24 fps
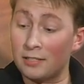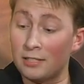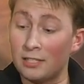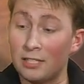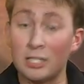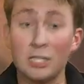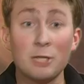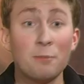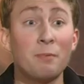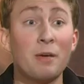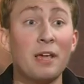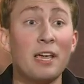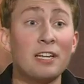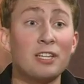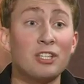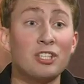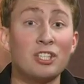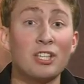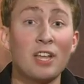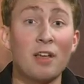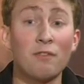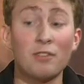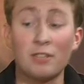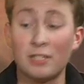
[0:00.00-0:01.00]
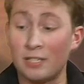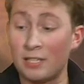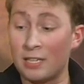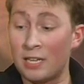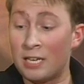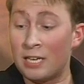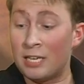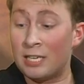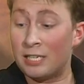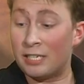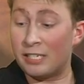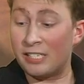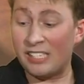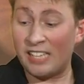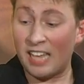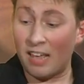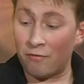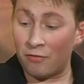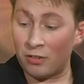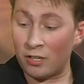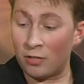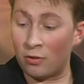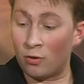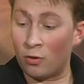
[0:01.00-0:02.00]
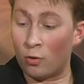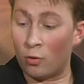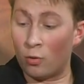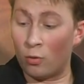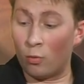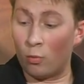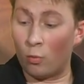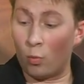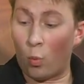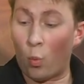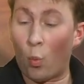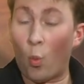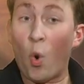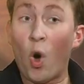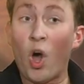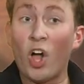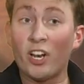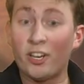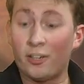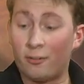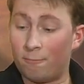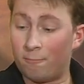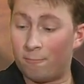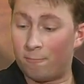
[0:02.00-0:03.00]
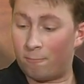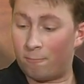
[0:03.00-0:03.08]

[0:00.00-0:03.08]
see page 771.